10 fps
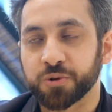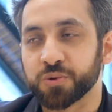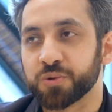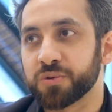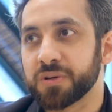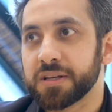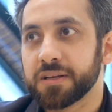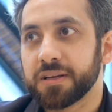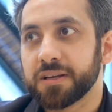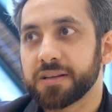to
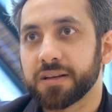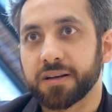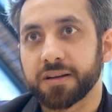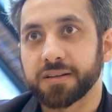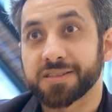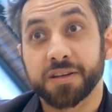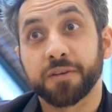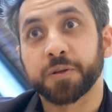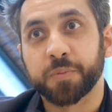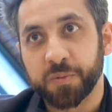
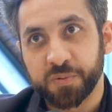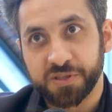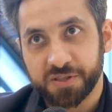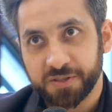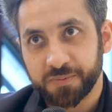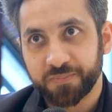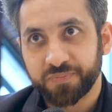serve the purpose.